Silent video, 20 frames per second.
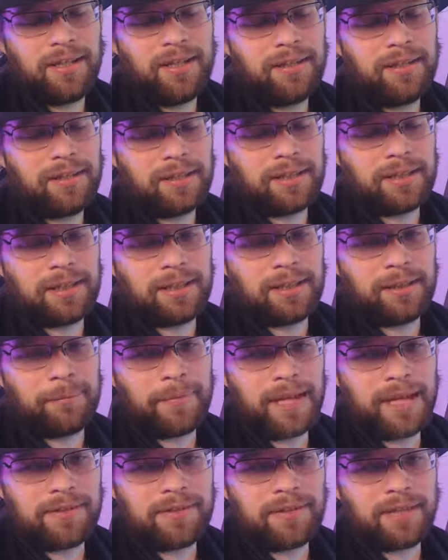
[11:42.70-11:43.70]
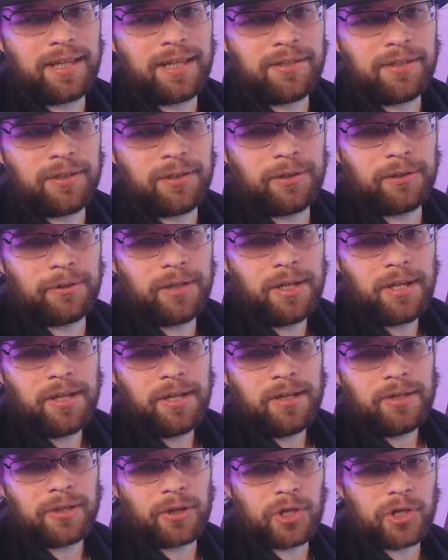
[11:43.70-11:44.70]
as they do.
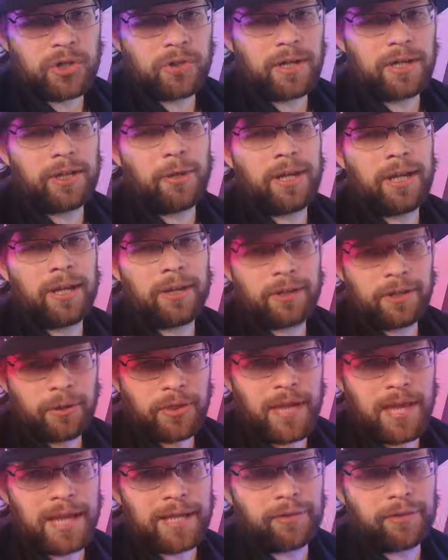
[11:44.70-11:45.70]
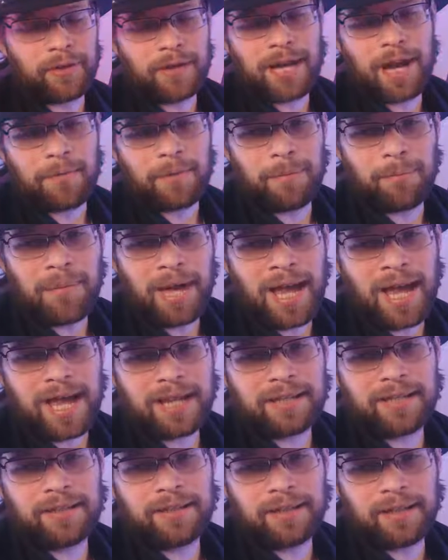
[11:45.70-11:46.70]
So, Strid, you hear you. Thank you for coming
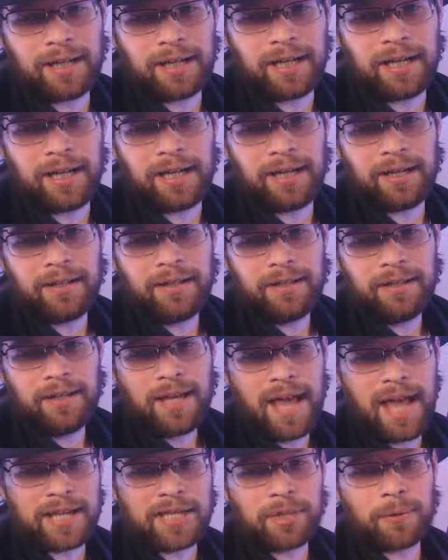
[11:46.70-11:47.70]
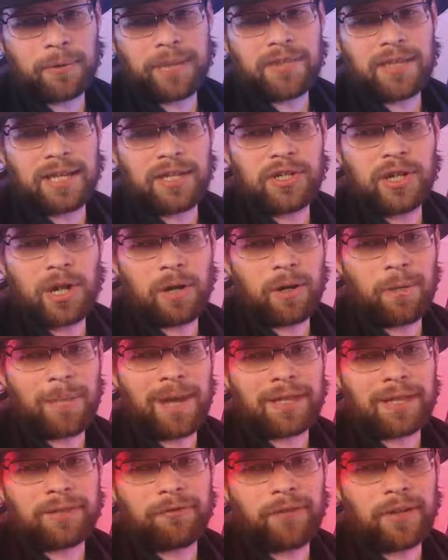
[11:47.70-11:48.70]
back. Xcoin says, yo, I'm
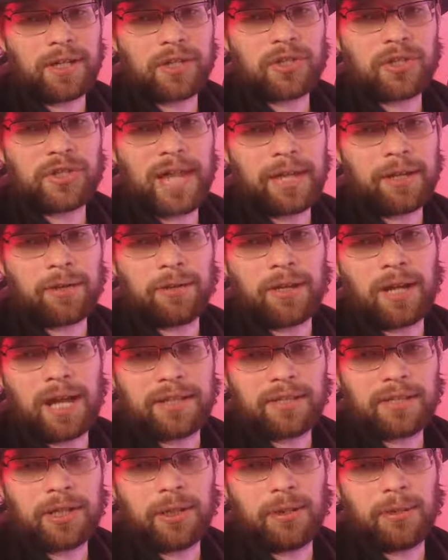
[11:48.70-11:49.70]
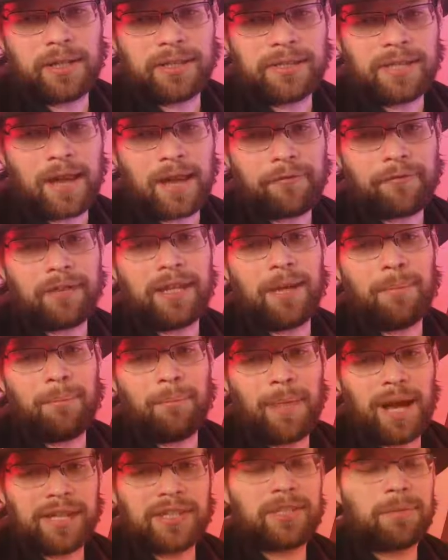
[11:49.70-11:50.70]
about to finish Psychonauts 2, and it's definitely a
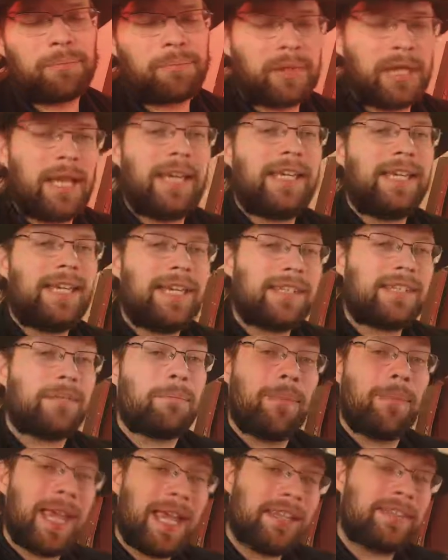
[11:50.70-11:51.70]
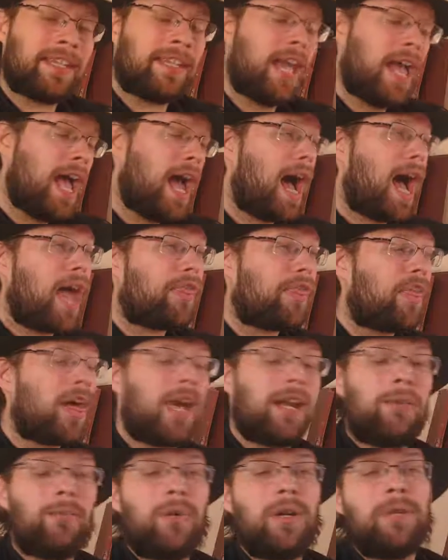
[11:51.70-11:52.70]
must play. It's amazing. I thought
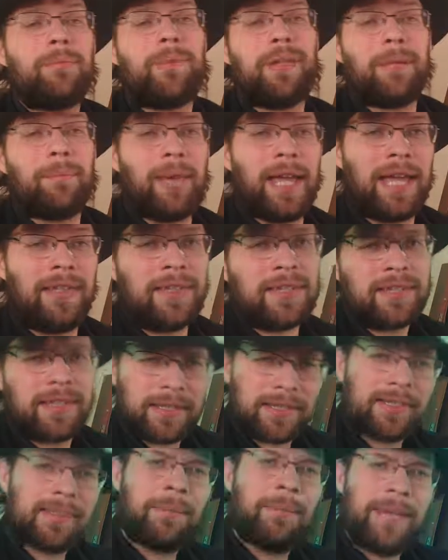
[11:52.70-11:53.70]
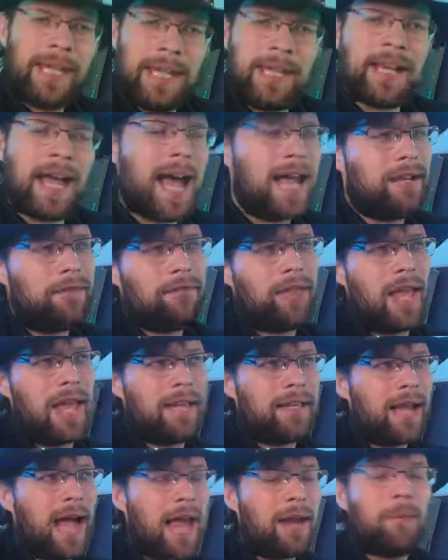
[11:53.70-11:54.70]
it would be, man. This is, to me, kind of
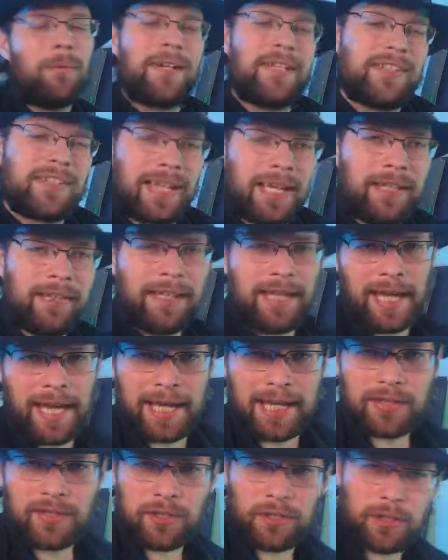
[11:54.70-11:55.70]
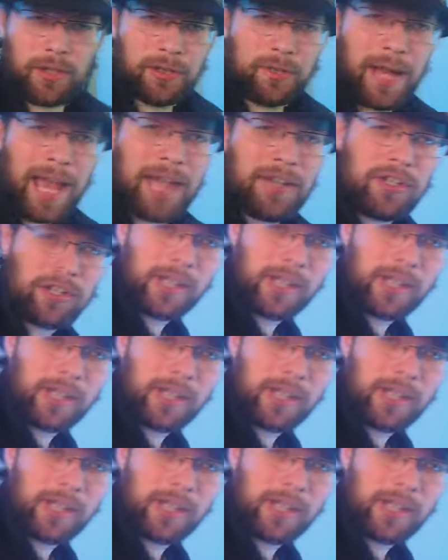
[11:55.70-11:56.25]
like, I don't want to say the answer to Ratchet and